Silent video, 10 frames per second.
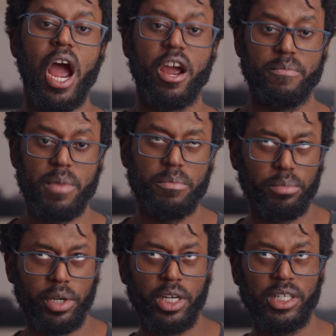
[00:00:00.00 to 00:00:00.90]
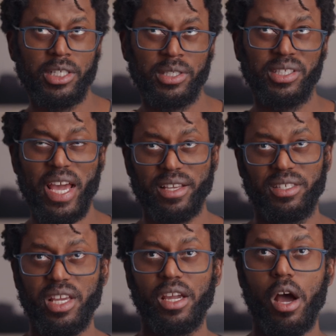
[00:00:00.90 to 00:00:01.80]
I remember
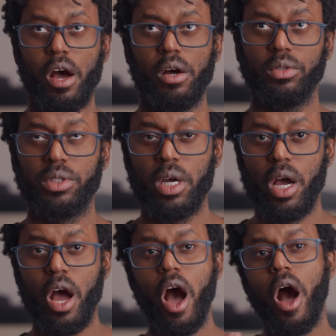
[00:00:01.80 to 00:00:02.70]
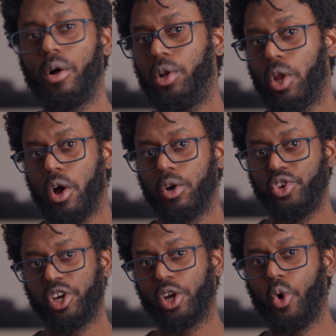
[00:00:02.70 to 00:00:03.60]
testing out how
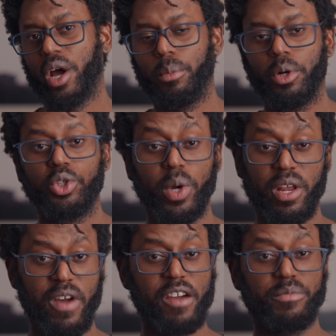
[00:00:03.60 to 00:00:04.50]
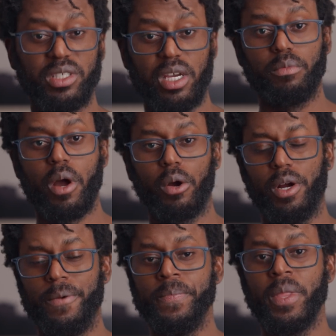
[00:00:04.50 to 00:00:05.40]
long you could go at about 25%
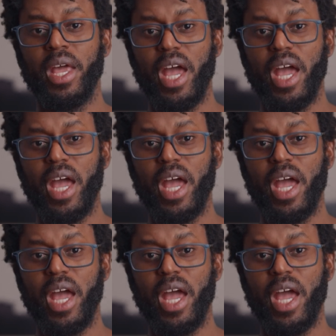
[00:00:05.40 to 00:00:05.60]
power,